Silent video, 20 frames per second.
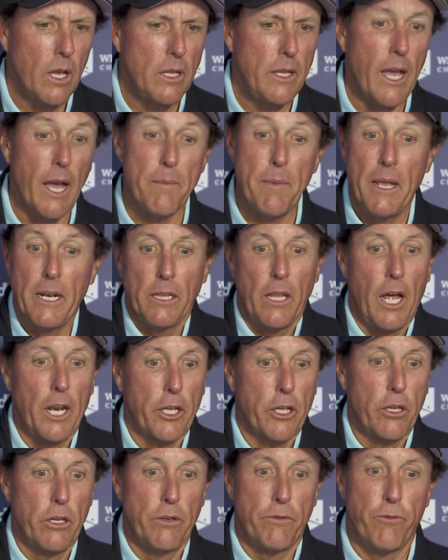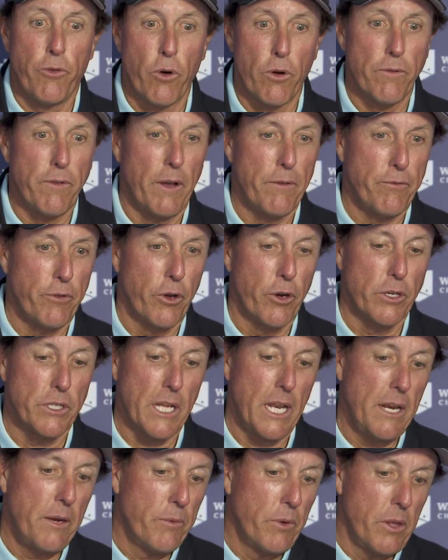Yeah, I made a lot of good 4 and 5 footers.
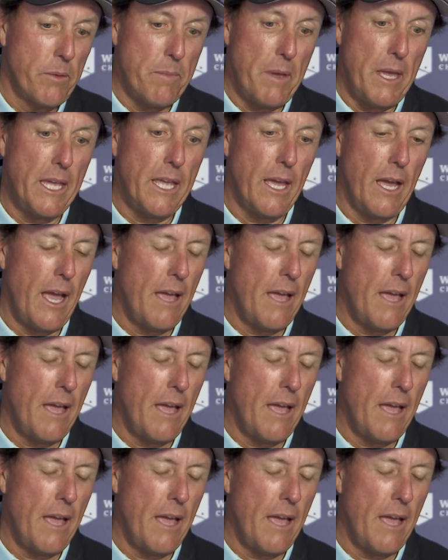I didn't really make it.